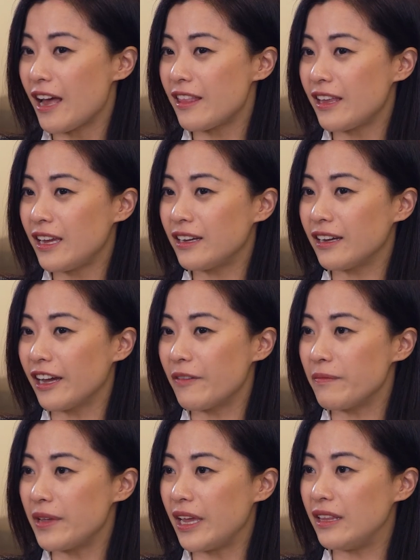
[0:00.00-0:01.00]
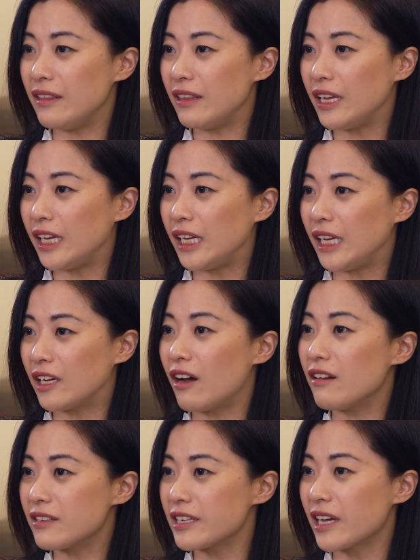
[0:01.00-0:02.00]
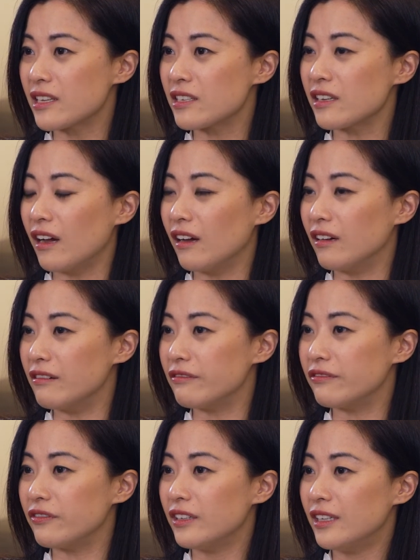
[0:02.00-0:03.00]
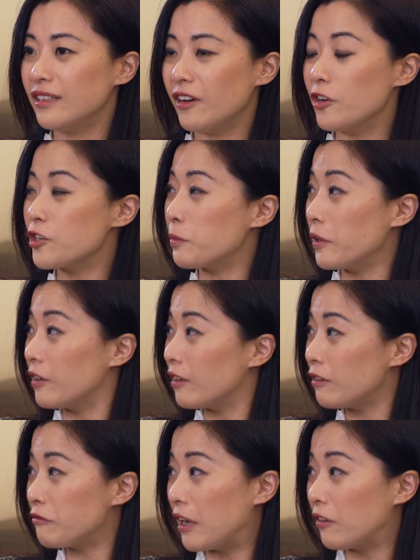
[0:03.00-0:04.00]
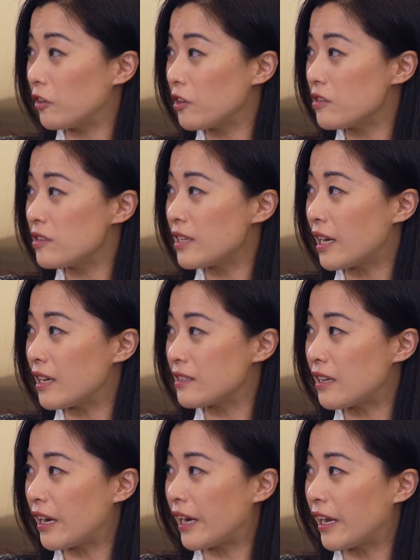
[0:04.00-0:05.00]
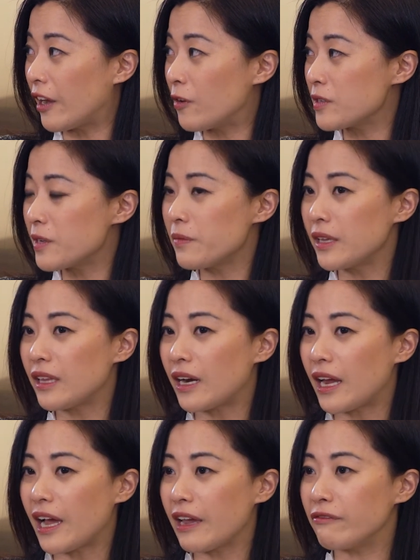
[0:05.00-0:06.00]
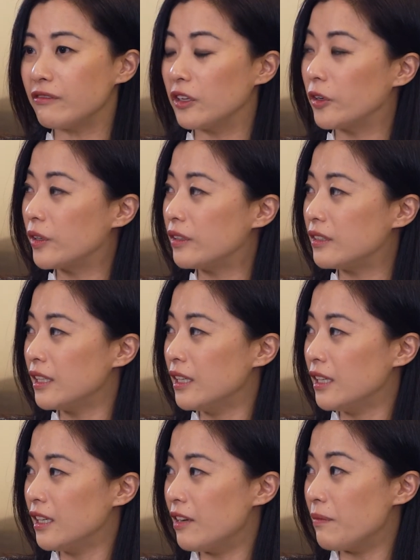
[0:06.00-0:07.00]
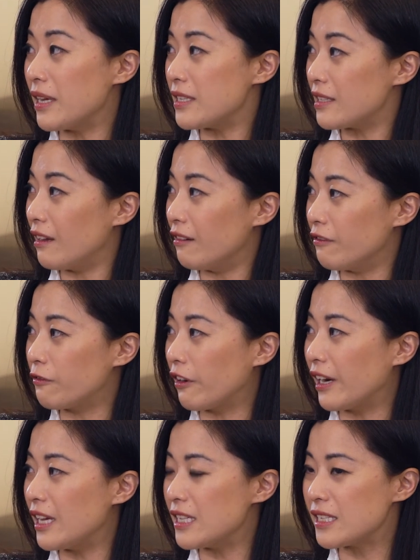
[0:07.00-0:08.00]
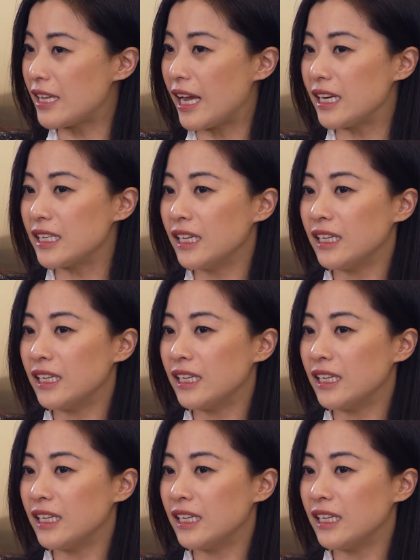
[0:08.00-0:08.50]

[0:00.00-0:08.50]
think in the context of entrepreneur founders that are starting out, something that I've learned myself, right, is that